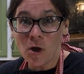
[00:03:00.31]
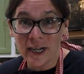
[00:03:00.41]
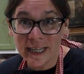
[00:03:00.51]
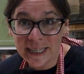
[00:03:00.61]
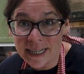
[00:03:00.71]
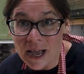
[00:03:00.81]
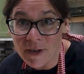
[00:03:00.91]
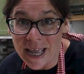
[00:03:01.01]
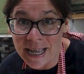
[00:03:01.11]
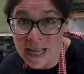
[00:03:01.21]
wanna get
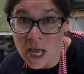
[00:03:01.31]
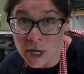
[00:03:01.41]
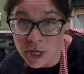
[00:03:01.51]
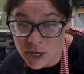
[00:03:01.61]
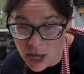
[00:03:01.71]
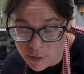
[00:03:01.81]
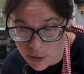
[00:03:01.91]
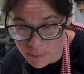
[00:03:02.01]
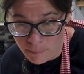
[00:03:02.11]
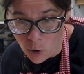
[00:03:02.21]
out
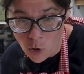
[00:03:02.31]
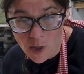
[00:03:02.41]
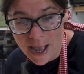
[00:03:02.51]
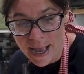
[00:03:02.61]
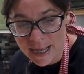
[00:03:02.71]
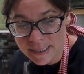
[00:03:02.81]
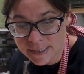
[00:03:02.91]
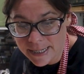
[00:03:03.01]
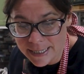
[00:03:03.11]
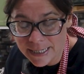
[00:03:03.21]
another bowl as
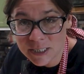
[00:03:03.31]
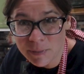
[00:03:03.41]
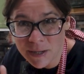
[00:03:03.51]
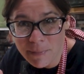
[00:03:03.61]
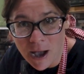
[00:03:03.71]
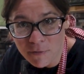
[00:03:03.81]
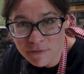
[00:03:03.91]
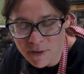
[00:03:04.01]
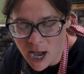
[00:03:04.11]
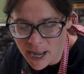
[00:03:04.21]
it has been about
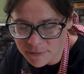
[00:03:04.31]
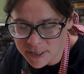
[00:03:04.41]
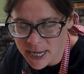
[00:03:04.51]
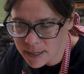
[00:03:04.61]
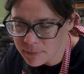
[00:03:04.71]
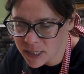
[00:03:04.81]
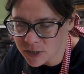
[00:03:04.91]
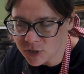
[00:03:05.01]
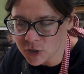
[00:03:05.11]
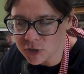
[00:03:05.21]
5-10
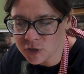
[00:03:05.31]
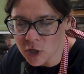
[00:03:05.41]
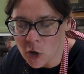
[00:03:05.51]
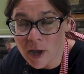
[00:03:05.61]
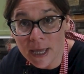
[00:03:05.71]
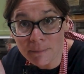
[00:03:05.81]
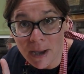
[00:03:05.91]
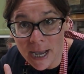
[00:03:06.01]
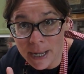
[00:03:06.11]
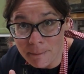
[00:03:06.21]
minutes or so and
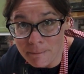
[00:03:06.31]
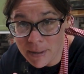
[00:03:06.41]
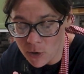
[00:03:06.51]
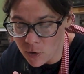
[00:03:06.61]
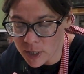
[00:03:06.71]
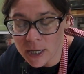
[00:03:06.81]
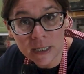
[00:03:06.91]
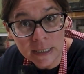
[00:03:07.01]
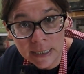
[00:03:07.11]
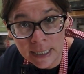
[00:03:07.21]
my milk
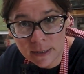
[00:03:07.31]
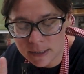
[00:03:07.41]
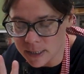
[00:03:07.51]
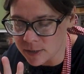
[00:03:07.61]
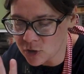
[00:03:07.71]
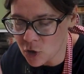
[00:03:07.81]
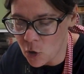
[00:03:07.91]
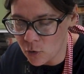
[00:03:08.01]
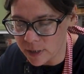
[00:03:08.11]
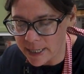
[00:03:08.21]
yeast is
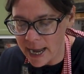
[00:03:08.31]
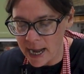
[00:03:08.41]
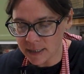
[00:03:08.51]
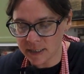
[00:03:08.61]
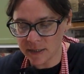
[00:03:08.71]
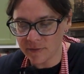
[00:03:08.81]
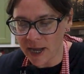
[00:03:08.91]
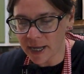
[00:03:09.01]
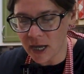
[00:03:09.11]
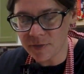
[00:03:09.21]
totally active.
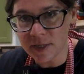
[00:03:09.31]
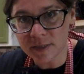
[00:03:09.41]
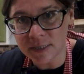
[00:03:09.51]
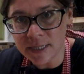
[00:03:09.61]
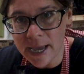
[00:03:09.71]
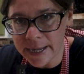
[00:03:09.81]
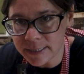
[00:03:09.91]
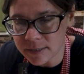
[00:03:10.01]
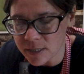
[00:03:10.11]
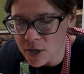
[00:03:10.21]
I got this
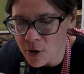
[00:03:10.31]
nice